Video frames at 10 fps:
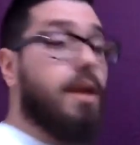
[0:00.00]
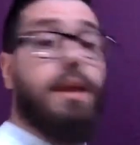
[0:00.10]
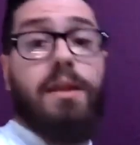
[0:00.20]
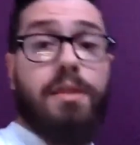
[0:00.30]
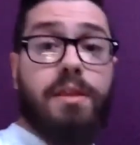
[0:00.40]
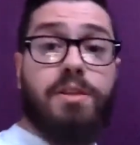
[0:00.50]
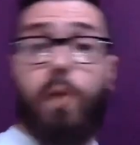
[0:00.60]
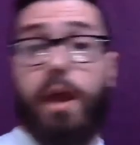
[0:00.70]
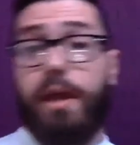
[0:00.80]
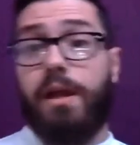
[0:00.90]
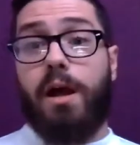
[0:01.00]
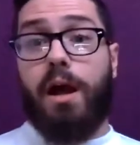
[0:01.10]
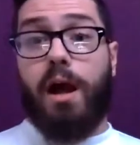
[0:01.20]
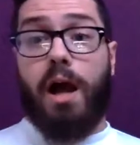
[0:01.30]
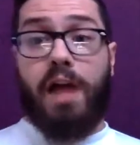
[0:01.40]
in this way.
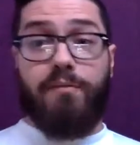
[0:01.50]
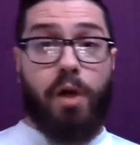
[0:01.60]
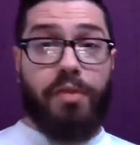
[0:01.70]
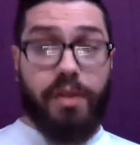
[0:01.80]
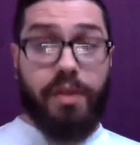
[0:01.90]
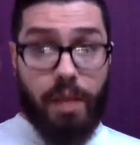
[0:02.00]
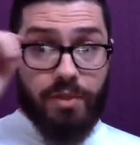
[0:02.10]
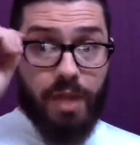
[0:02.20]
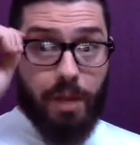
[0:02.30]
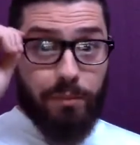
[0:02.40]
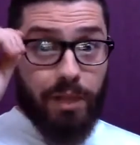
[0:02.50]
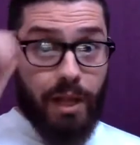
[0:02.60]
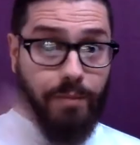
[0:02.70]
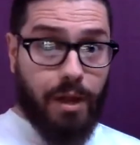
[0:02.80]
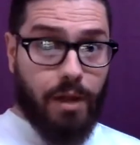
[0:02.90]
I bought the GameStop
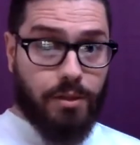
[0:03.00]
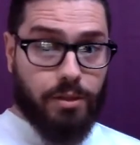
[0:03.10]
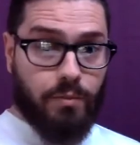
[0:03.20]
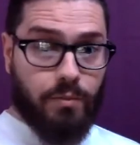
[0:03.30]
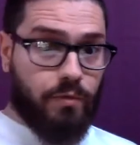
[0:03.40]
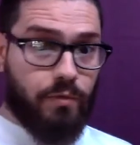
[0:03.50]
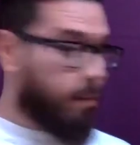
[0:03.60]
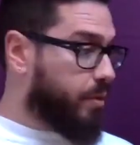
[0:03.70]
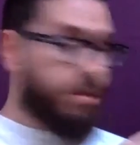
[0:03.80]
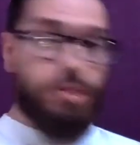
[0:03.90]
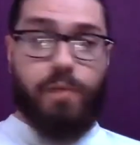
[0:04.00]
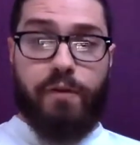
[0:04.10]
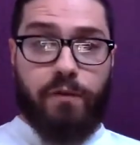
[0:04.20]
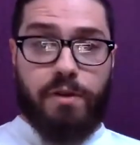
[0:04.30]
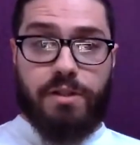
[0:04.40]
blind boxes before, but this is my
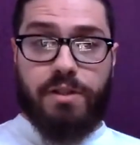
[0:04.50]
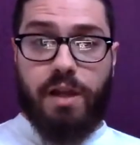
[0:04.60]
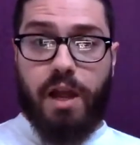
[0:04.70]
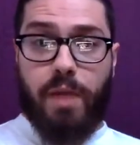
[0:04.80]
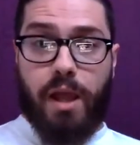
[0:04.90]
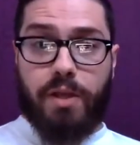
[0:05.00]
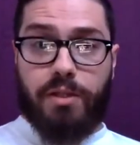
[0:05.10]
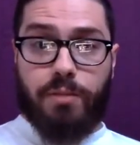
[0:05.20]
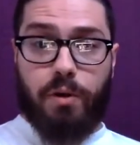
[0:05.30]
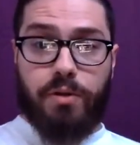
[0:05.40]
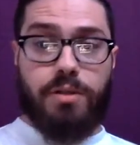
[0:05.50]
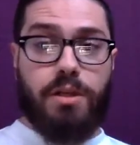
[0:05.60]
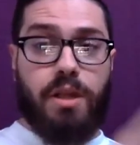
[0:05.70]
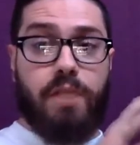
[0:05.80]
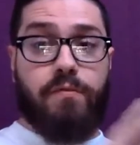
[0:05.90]
first time actually
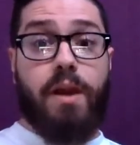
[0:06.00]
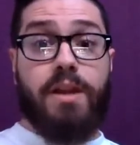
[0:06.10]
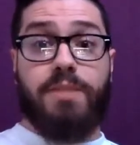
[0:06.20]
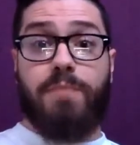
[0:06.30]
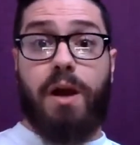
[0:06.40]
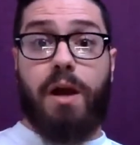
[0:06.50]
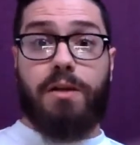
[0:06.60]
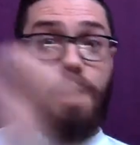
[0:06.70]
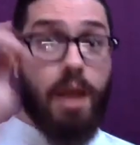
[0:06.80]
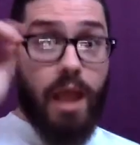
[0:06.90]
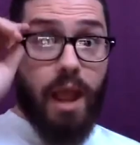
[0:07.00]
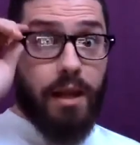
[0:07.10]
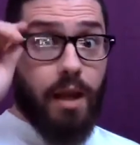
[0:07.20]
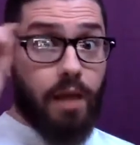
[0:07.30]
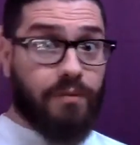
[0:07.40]
purchasing a Freddy's box,
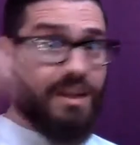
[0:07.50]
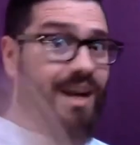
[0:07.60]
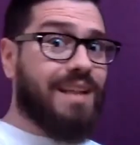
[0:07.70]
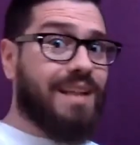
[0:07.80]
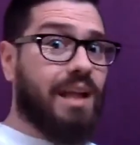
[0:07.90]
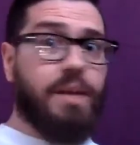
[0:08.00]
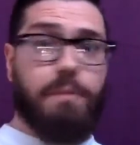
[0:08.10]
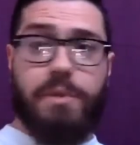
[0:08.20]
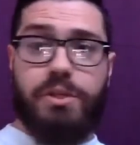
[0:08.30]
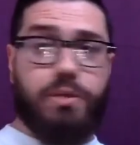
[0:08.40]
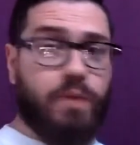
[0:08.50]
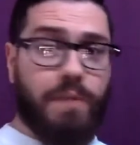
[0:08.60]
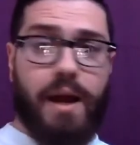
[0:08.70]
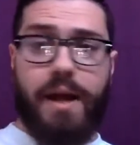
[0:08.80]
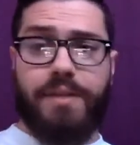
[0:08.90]
any kind of online mystery
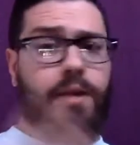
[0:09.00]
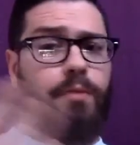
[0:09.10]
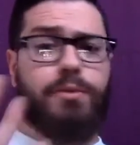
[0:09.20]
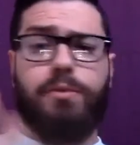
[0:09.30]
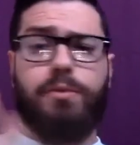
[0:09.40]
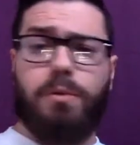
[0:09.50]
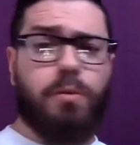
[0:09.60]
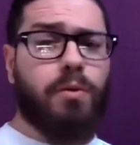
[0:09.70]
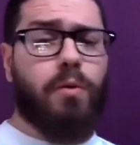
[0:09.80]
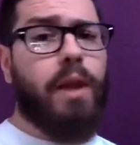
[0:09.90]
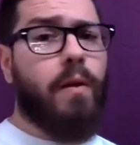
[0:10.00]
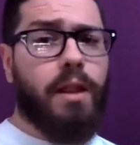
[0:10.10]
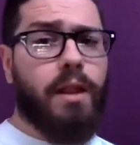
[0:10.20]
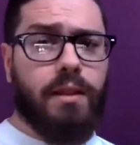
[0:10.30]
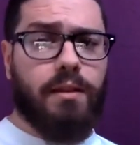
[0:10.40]
box. I don't do Loot Crate or
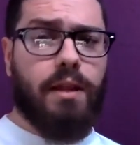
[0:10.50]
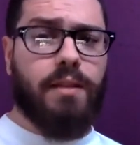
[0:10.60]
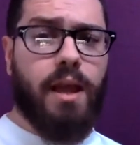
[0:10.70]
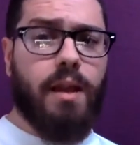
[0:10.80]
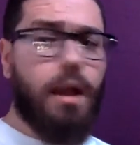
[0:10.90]
anything like that.